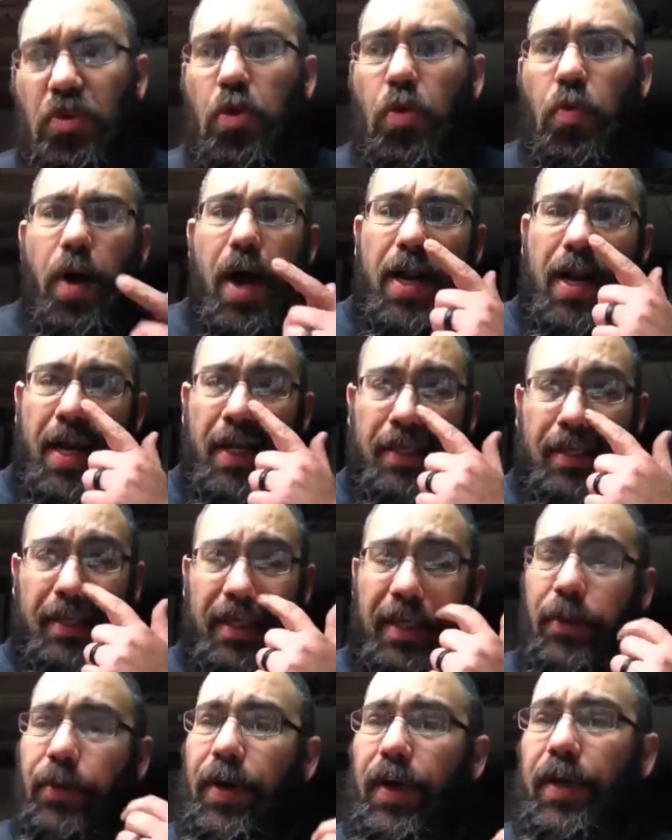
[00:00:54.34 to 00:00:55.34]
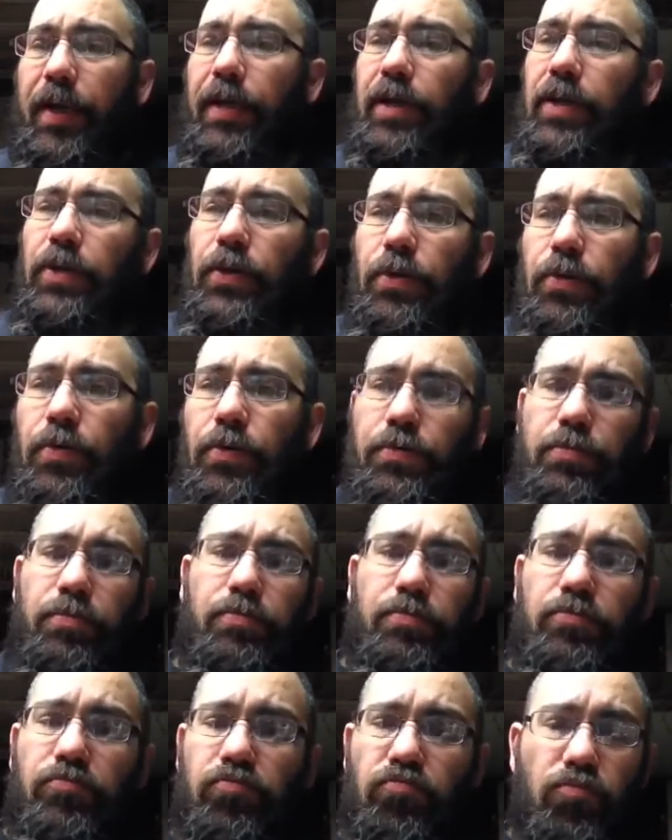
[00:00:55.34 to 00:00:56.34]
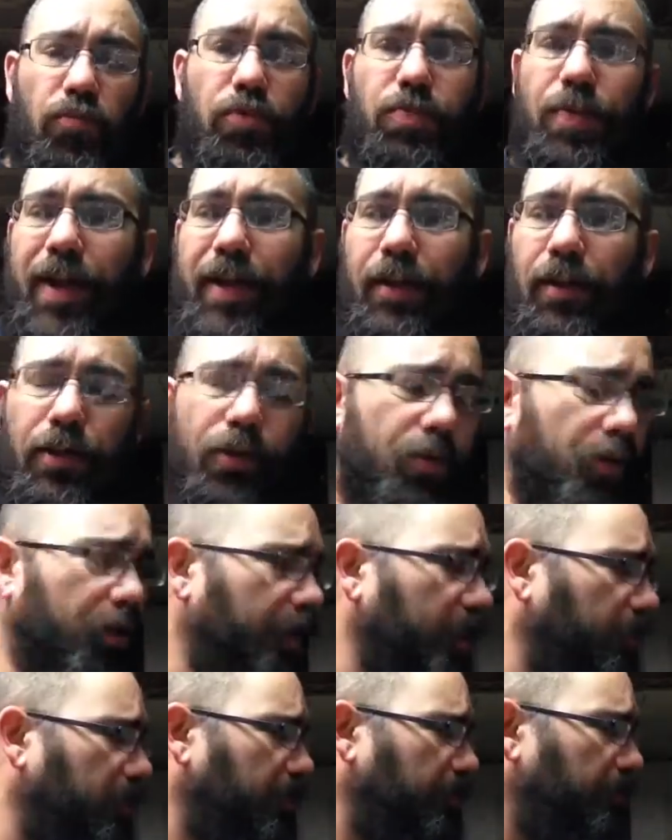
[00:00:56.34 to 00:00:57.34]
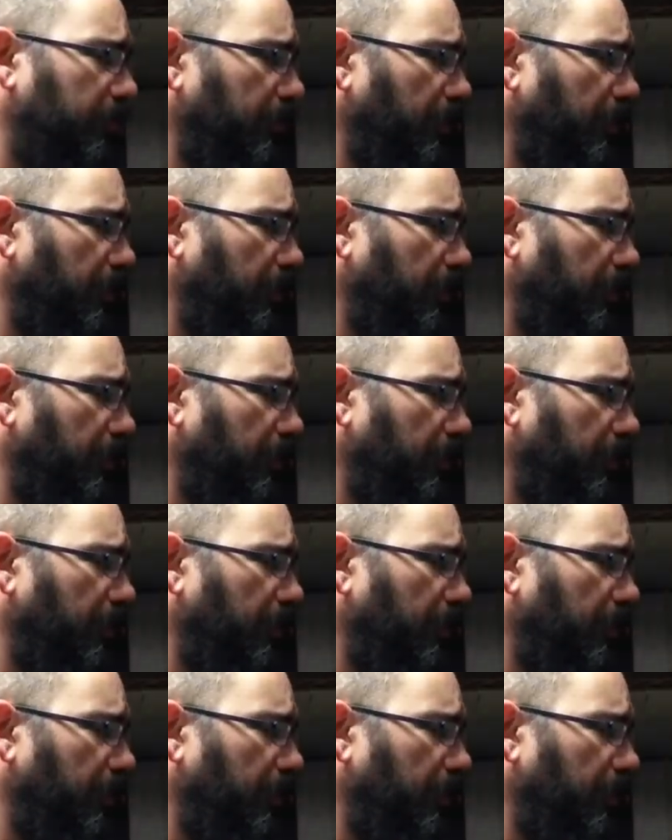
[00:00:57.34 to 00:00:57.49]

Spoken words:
why not see what it can do with regular coils.